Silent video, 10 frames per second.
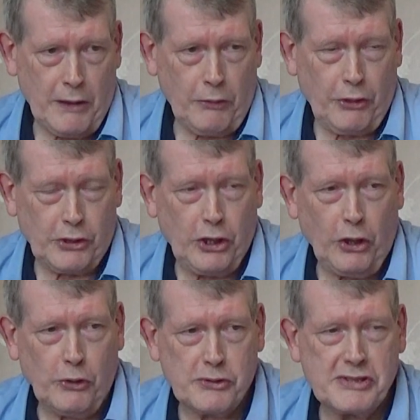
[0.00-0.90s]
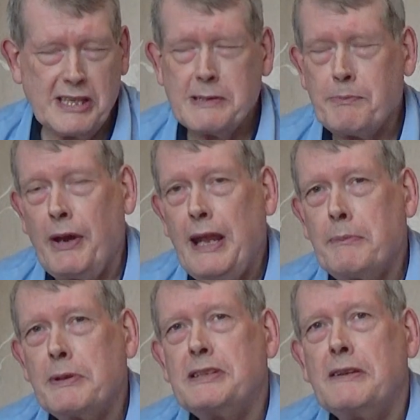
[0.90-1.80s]
the cost is
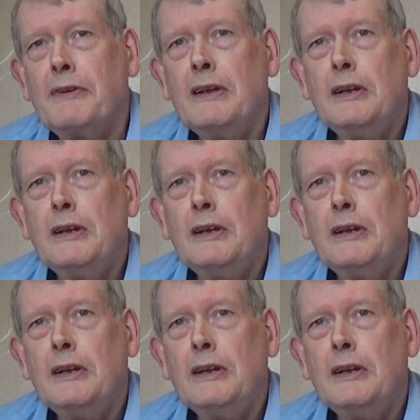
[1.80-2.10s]
prohibitive